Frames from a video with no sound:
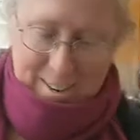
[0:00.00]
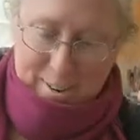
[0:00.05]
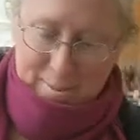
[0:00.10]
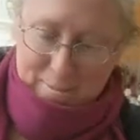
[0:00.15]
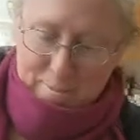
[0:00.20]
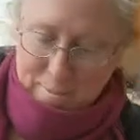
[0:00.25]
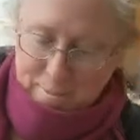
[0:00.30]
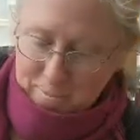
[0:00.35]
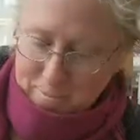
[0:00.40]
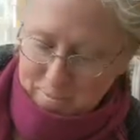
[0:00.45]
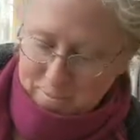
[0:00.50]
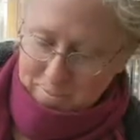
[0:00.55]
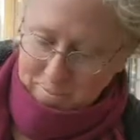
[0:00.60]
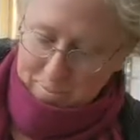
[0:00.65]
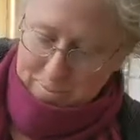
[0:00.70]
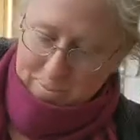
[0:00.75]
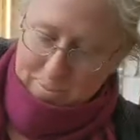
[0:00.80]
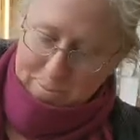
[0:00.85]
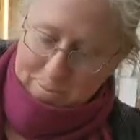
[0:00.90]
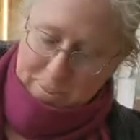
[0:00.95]
um,
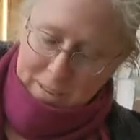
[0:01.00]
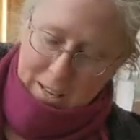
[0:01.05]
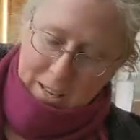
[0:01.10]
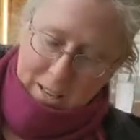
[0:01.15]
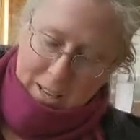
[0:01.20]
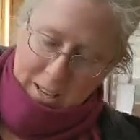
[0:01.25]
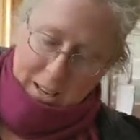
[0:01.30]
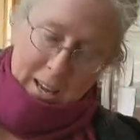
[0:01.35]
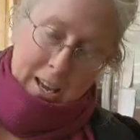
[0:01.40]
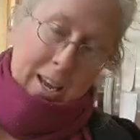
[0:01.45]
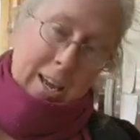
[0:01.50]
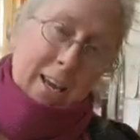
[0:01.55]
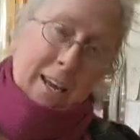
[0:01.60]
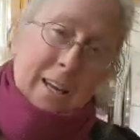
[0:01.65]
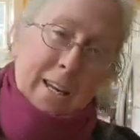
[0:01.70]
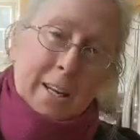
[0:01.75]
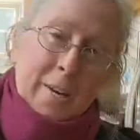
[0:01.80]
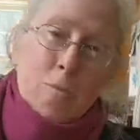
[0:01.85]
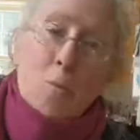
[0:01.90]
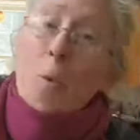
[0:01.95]

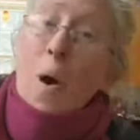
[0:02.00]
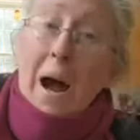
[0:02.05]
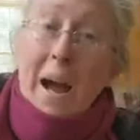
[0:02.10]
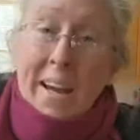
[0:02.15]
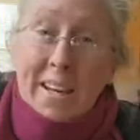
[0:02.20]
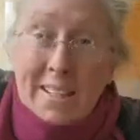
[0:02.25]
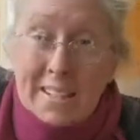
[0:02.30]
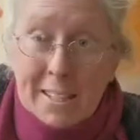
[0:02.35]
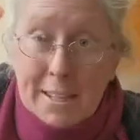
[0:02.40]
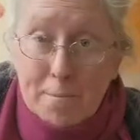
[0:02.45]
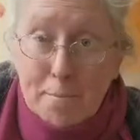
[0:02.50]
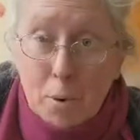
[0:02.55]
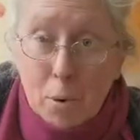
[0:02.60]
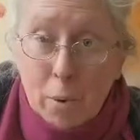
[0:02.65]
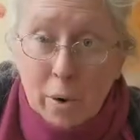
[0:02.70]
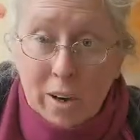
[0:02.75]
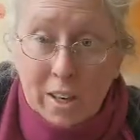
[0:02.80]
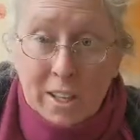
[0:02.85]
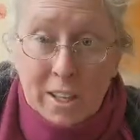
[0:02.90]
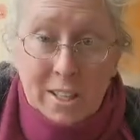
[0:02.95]
and why is it
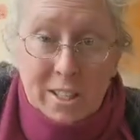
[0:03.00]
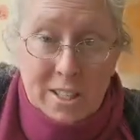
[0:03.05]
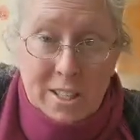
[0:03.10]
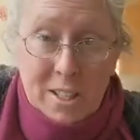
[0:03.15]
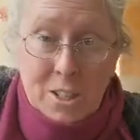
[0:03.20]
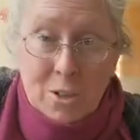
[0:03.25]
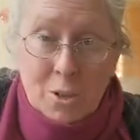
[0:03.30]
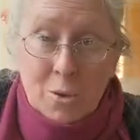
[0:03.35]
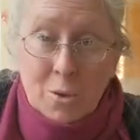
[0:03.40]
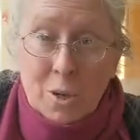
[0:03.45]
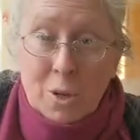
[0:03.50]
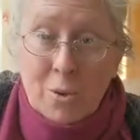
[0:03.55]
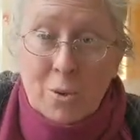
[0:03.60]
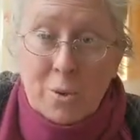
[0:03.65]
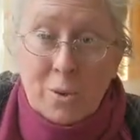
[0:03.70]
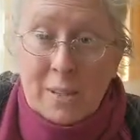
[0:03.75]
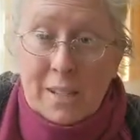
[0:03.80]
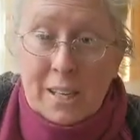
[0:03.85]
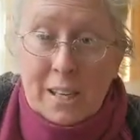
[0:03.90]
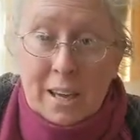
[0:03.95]
important to
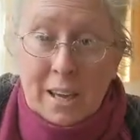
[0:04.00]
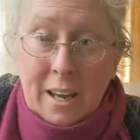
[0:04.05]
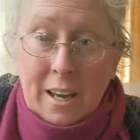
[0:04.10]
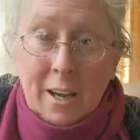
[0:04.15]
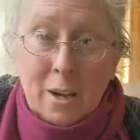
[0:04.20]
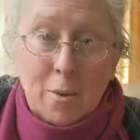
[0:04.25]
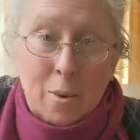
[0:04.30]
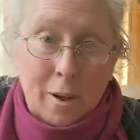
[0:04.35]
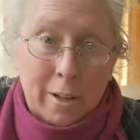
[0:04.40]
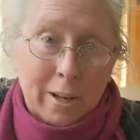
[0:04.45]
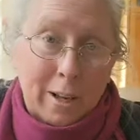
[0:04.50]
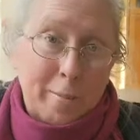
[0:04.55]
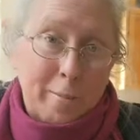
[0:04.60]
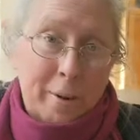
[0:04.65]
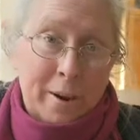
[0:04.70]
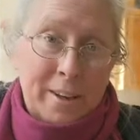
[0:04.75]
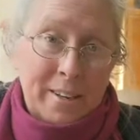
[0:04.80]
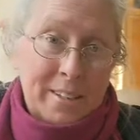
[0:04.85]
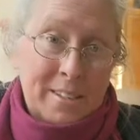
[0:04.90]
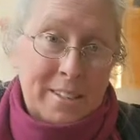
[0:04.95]
use a quality
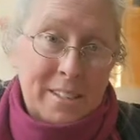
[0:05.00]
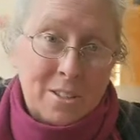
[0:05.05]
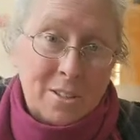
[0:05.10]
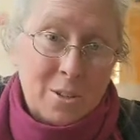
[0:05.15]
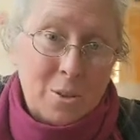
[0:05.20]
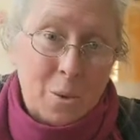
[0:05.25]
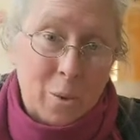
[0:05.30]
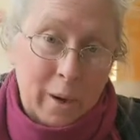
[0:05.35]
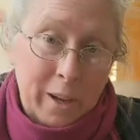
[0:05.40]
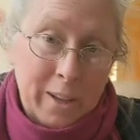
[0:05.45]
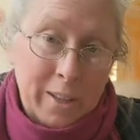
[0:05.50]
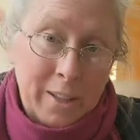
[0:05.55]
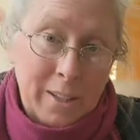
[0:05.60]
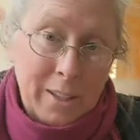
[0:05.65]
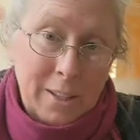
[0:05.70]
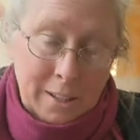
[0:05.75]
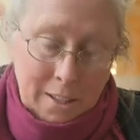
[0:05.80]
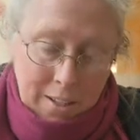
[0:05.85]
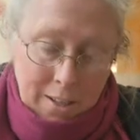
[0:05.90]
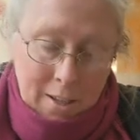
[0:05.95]
brand essential
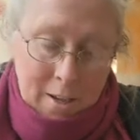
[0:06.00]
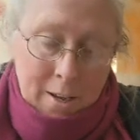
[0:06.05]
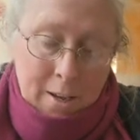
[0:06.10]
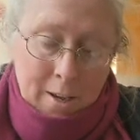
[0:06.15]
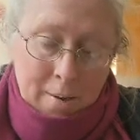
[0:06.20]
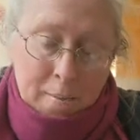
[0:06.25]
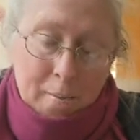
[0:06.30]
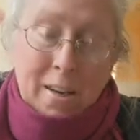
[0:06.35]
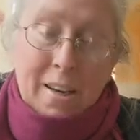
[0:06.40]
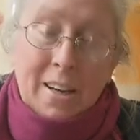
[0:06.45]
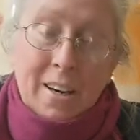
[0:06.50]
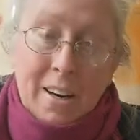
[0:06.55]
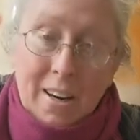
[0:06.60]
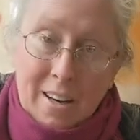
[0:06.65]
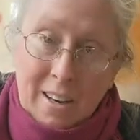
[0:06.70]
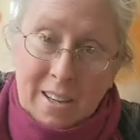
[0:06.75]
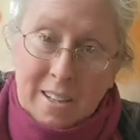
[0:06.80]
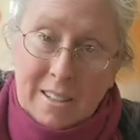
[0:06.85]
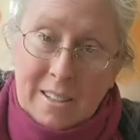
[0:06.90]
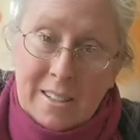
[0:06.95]
oil?
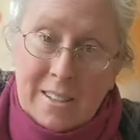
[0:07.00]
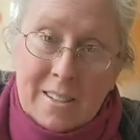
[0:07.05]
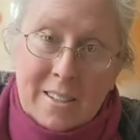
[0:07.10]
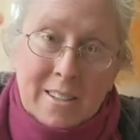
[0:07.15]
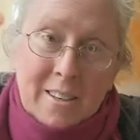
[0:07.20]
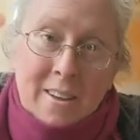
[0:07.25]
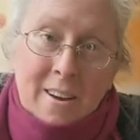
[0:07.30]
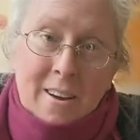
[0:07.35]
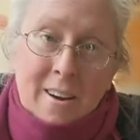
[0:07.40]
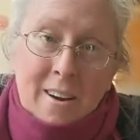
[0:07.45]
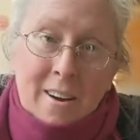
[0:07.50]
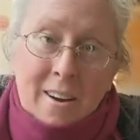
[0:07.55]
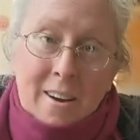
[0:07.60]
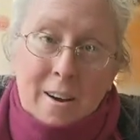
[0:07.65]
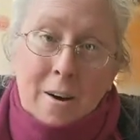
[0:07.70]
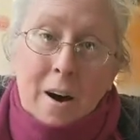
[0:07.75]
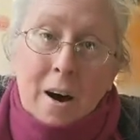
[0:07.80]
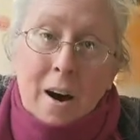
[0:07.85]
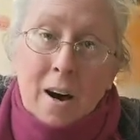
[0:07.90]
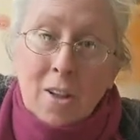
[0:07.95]
Because
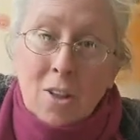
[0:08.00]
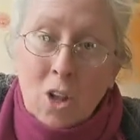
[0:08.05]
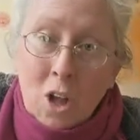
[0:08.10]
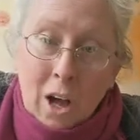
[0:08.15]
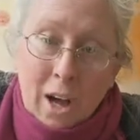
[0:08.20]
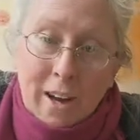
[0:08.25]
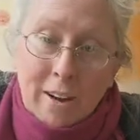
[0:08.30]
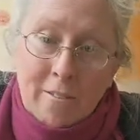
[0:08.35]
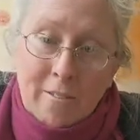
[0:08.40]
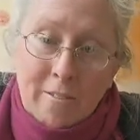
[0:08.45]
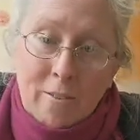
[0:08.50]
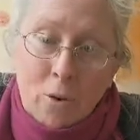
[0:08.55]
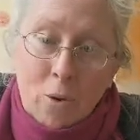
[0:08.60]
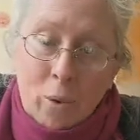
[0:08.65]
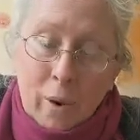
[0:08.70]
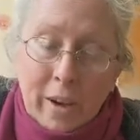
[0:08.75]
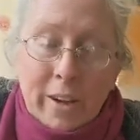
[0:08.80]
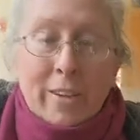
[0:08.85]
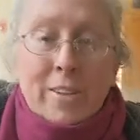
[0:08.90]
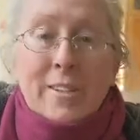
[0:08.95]
a lot of
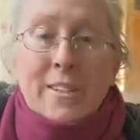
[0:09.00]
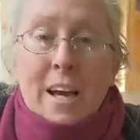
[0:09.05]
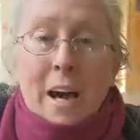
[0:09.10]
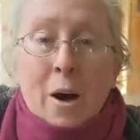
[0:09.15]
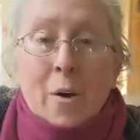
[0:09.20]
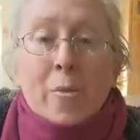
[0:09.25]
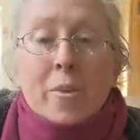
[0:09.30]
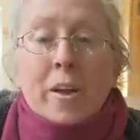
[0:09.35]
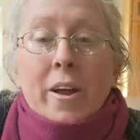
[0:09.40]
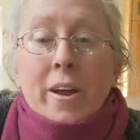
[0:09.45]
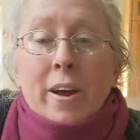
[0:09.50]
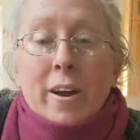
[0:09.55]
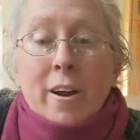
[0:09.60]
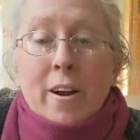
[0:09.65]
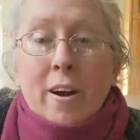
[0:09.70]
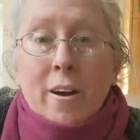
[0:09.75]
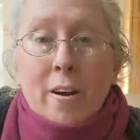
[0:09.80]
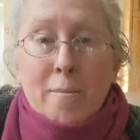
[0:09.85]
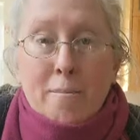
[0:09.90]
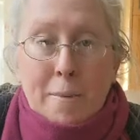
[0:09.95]
oils out
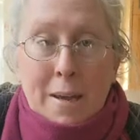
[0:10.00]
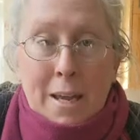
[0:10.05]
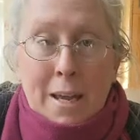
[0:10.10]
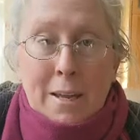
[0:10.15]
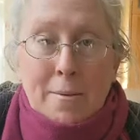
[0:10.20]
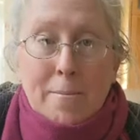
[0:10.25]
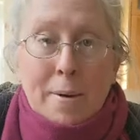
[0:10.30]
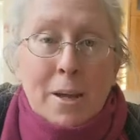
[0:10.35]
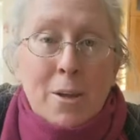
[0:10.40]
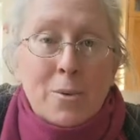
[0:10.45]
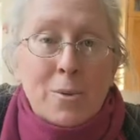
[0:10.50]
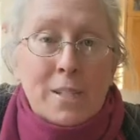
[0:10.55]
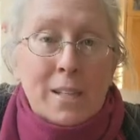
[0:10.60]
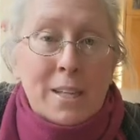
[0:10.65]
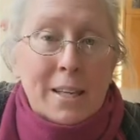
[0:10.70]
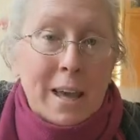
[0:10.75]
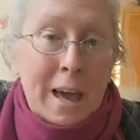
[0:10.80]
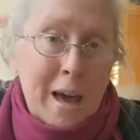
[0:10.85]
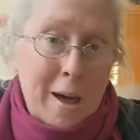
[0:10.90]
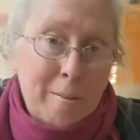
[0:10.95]
there are made by
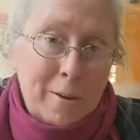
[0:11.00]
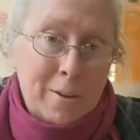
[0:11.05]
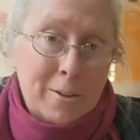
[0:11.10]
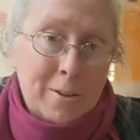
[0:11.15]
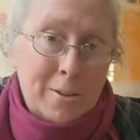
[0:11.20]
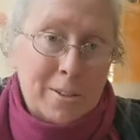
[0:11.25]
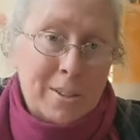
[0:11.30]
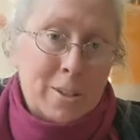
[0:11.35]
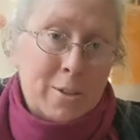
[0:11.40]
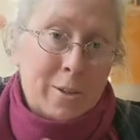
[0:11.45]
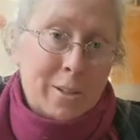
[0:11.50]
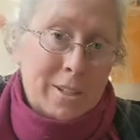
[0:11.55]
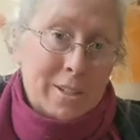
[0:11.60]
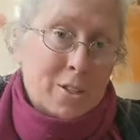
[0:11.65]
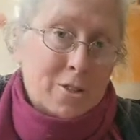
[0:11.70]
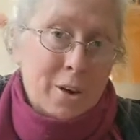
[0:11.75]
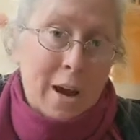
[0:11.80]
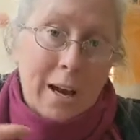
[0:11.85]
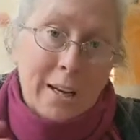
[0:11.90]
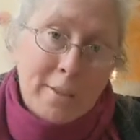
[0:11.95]
using chemicals to
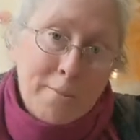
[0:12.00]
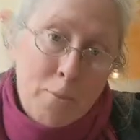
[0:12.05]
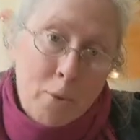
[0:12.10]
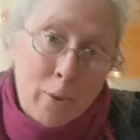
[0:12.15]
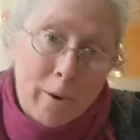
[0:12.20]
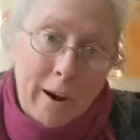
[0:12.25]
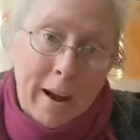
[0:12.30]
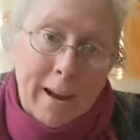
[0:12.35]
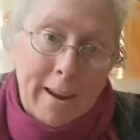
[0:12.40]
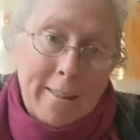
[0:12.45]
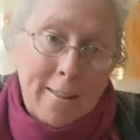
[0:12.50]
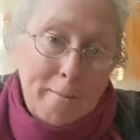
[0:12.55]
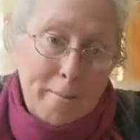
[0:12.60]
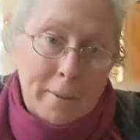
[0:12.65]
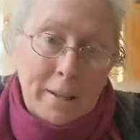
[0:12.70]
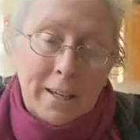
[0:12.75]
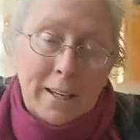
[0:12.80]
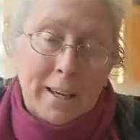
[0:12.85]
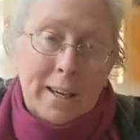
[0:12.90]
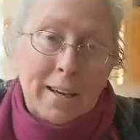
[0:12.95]
extract more out of the
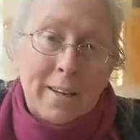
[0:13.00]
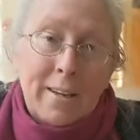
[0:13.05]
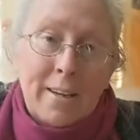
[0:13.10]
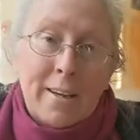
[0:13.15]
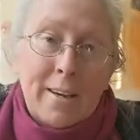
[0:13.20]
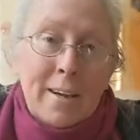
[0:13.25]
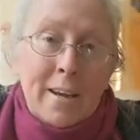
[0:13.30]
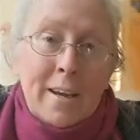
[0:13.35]
plant.